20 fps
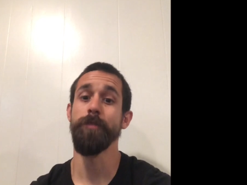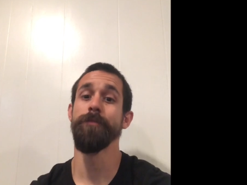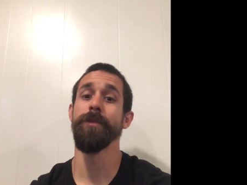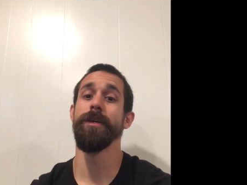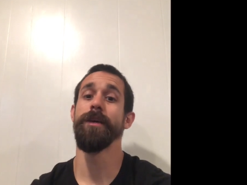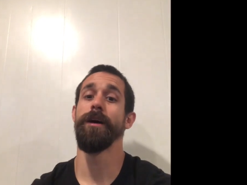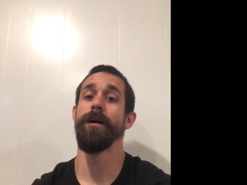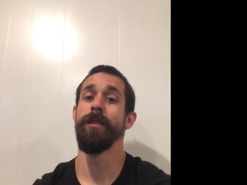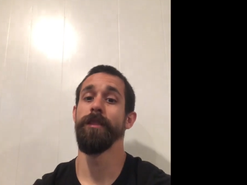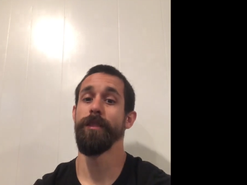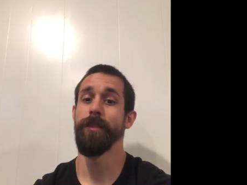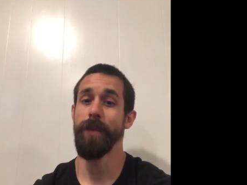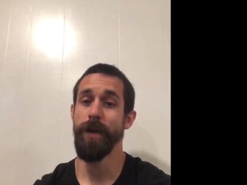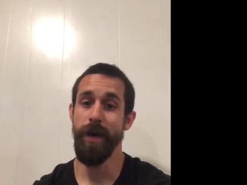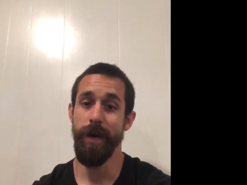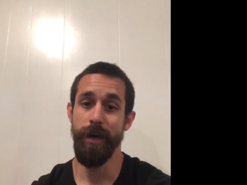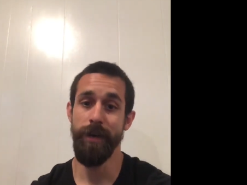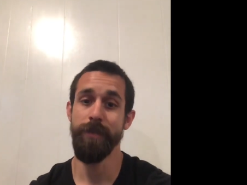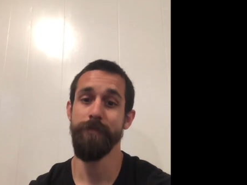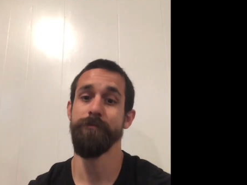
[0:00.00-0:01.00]
me a
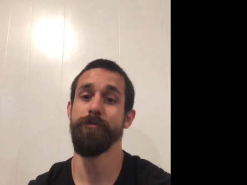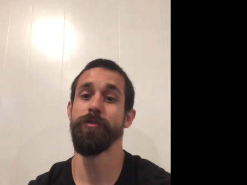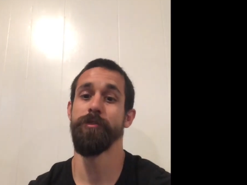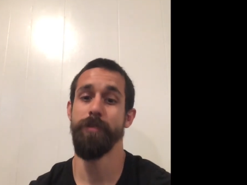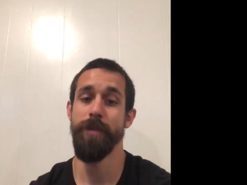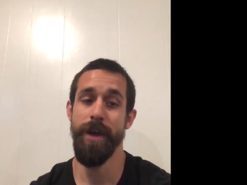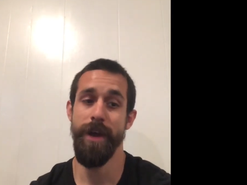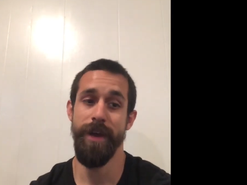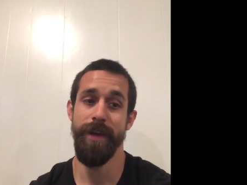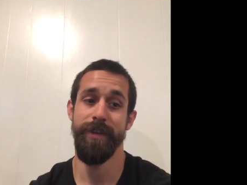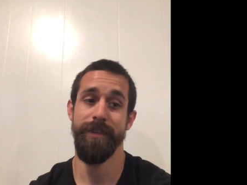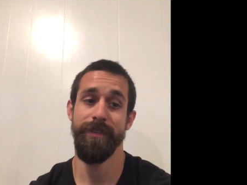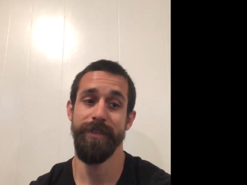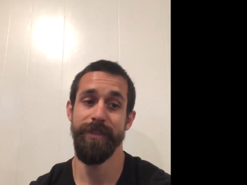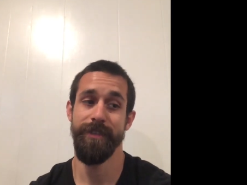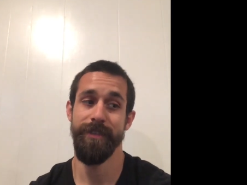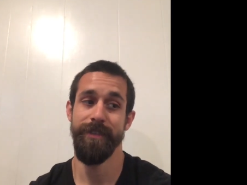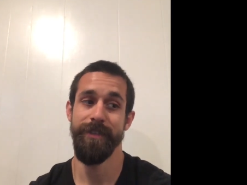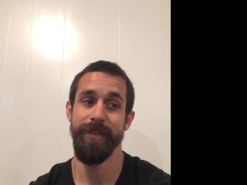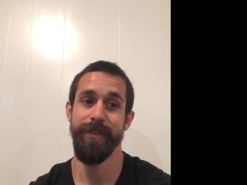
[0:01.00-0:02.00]
lot of
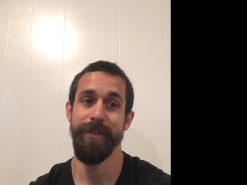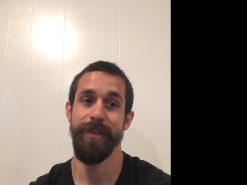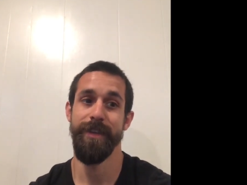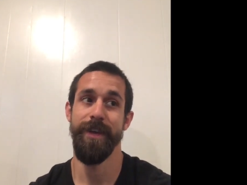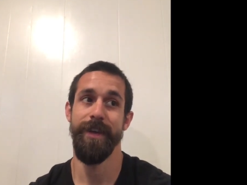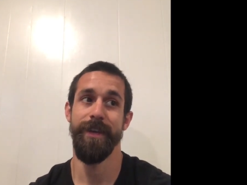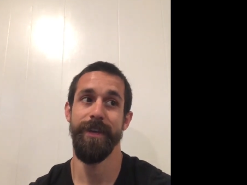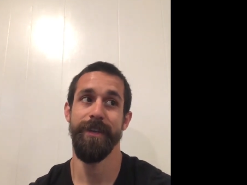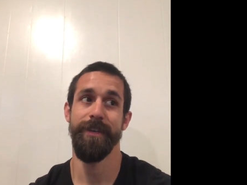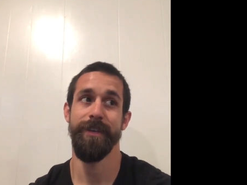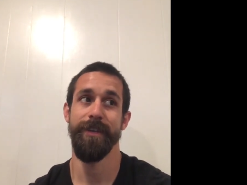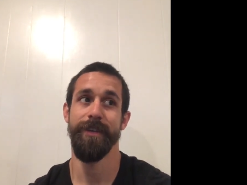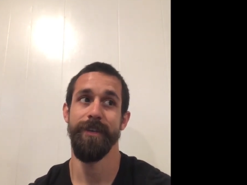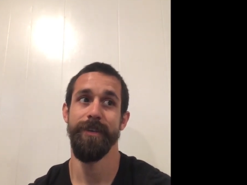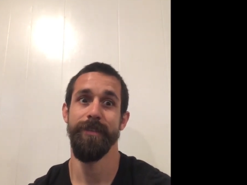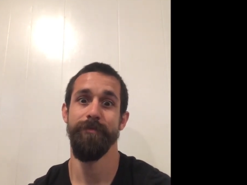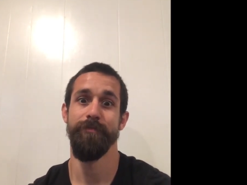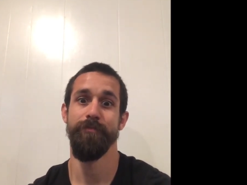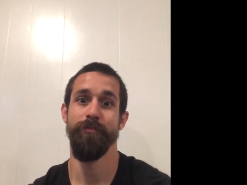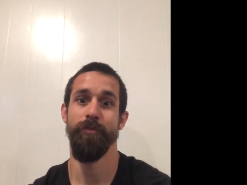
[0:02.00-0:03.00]
tries, like
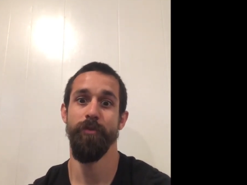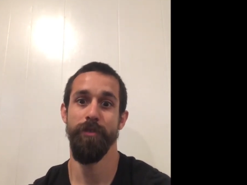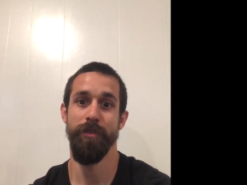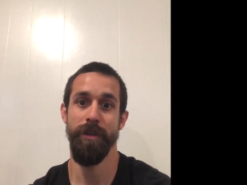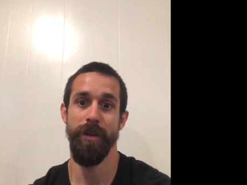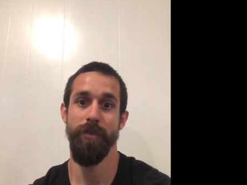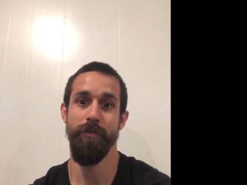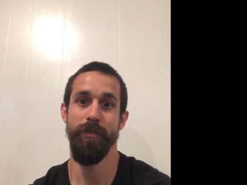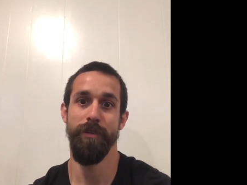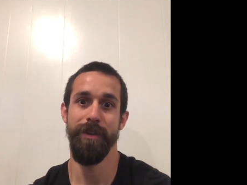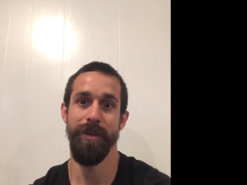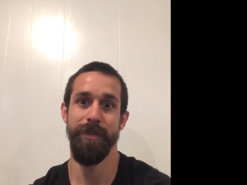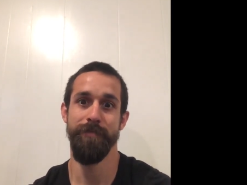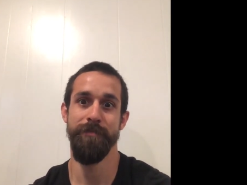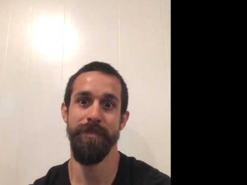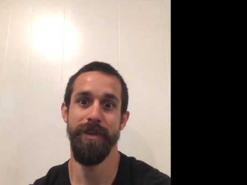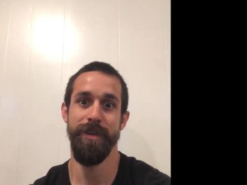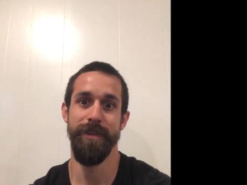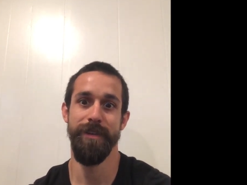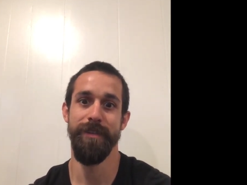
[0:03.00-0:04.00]
more than I want to
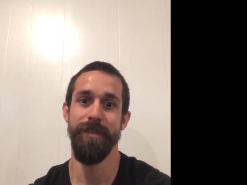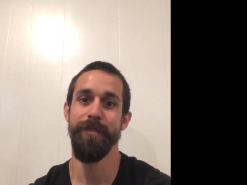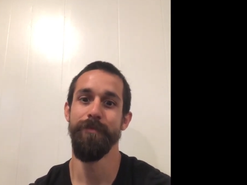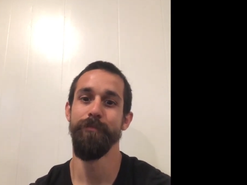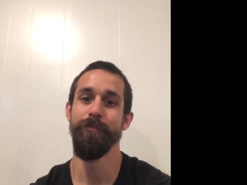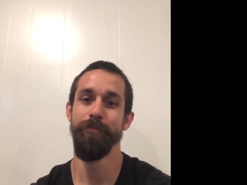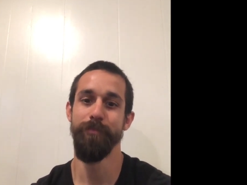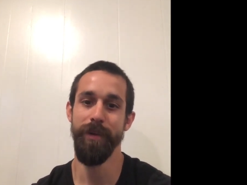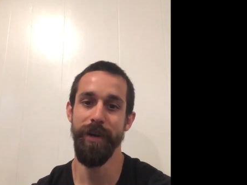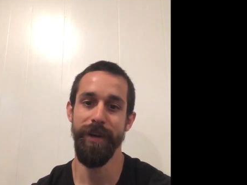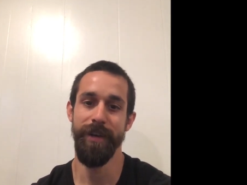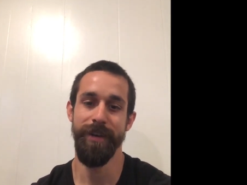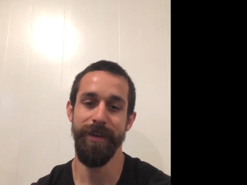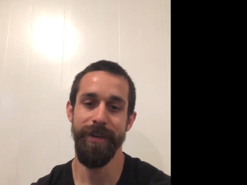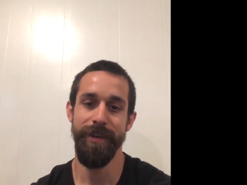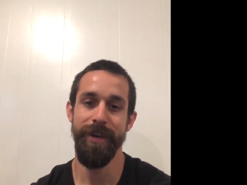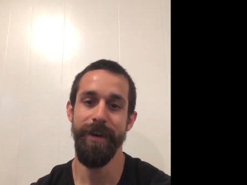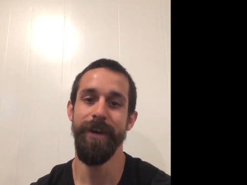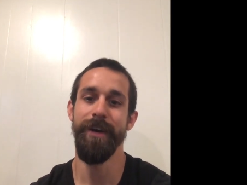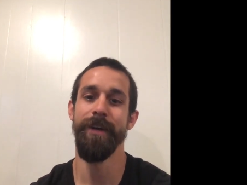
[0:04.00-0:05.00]
admit, but
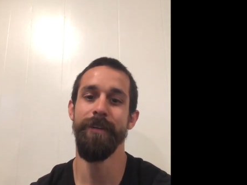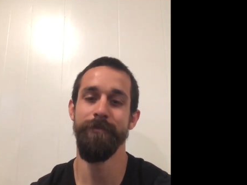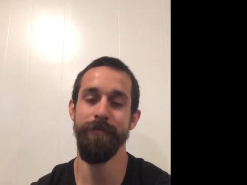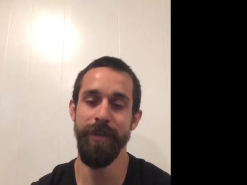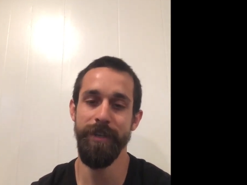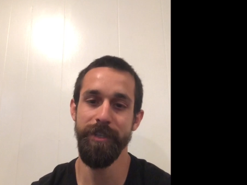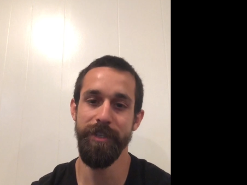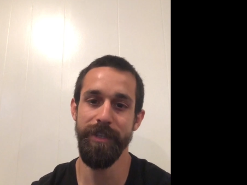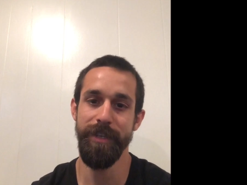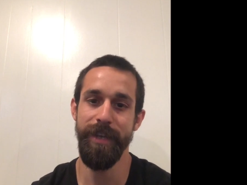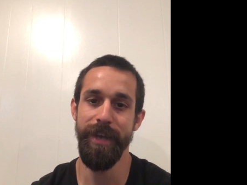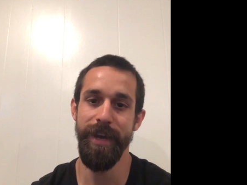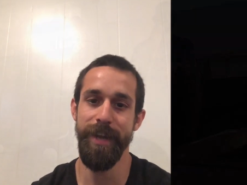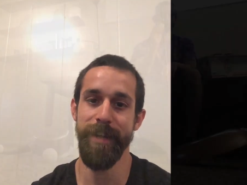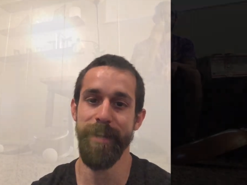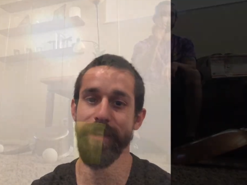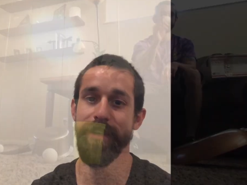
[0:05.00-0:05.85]
I eventually got it.